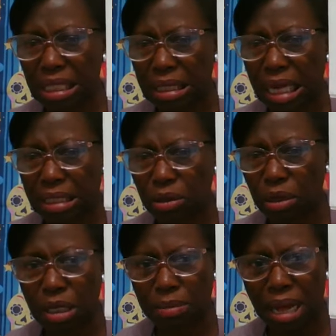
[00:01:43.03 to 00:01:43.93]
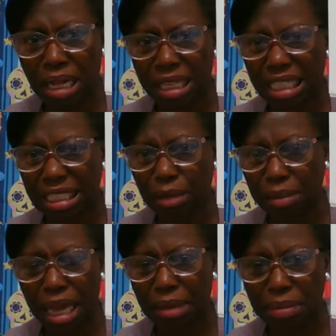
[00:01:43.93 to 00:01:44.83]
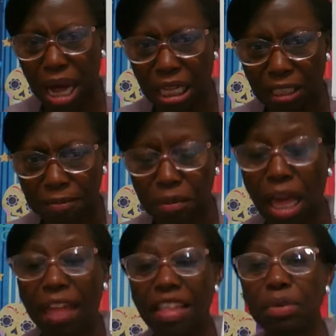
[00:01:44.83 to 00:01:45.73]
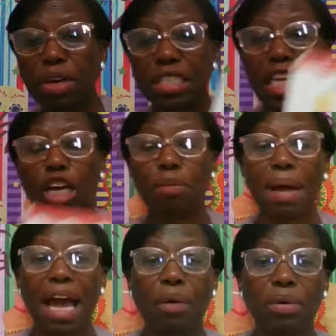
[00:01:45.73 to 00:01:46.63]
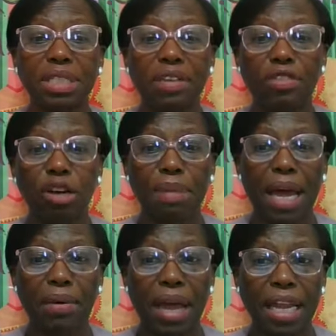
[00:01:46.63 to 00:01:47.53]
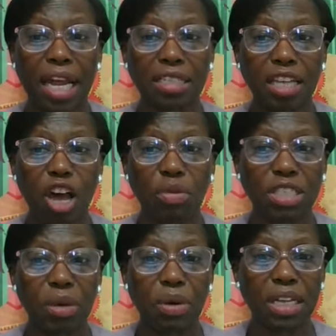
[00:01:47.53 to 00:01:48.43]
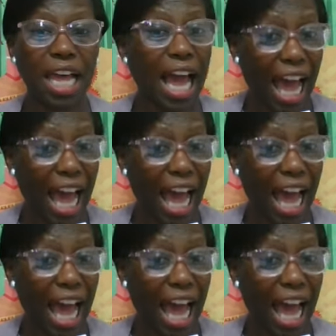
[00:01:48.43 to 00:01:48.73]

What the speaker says: Not so good, mal. Got a tummy ache, mal. And then we're going to say goodbye. What we say for goodbye? And our song, we say what?